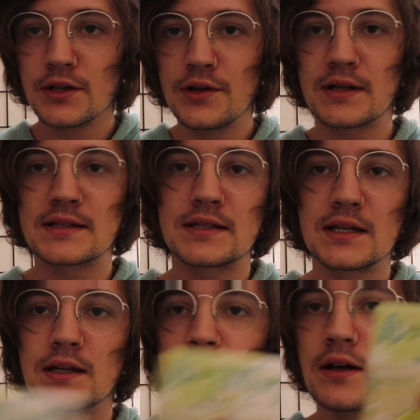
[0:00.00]
you can
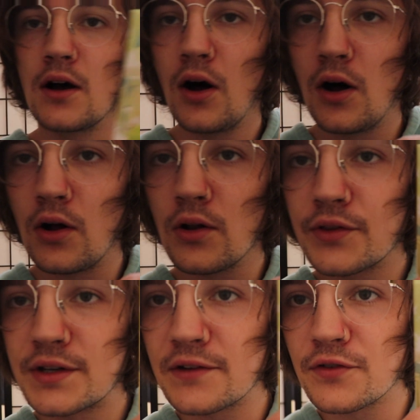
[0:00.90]
see all
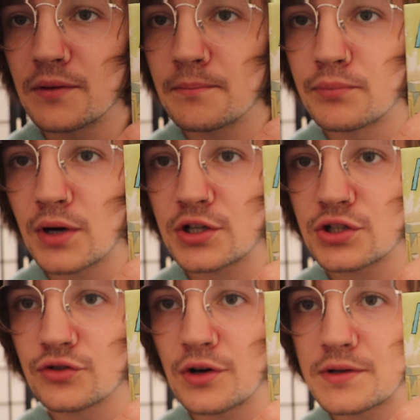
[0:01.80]
the different
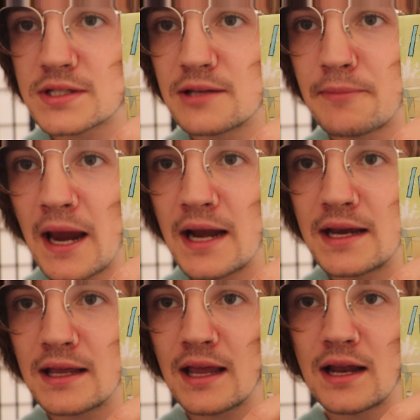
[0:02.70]
brush strokes in the
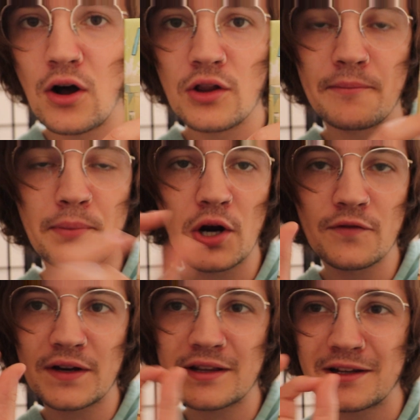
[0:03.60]
painting and all the
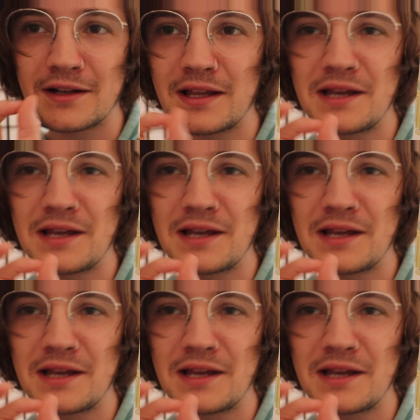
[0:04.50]
perfect little